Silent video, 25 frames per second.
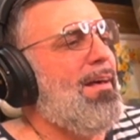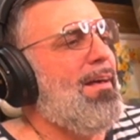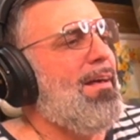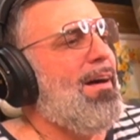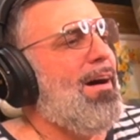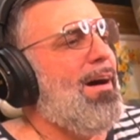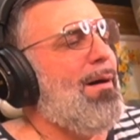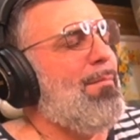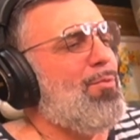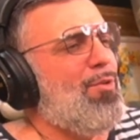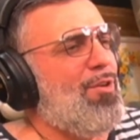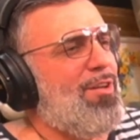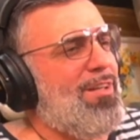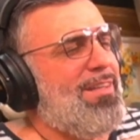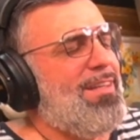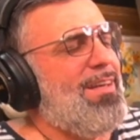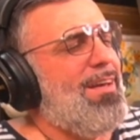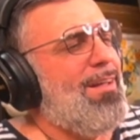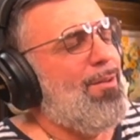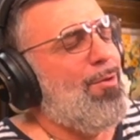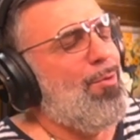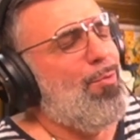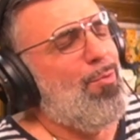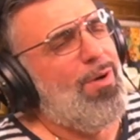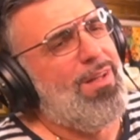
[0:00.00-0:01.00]
I'm gonna tell
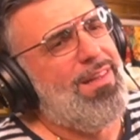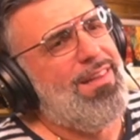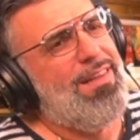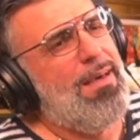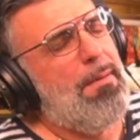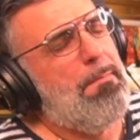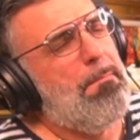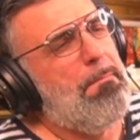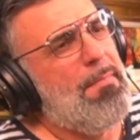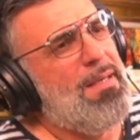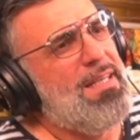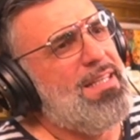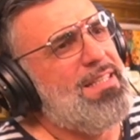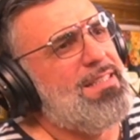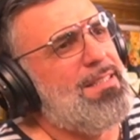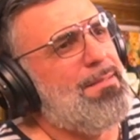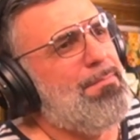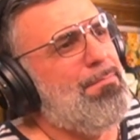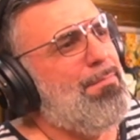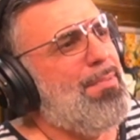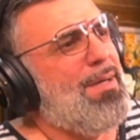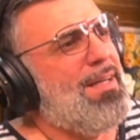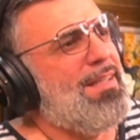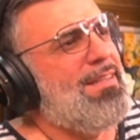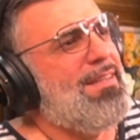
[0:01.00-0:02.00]
you what that means,
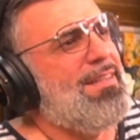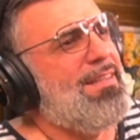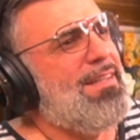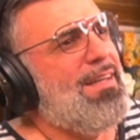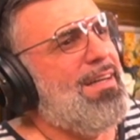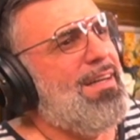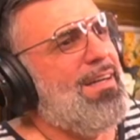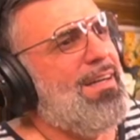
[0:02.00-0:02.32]
but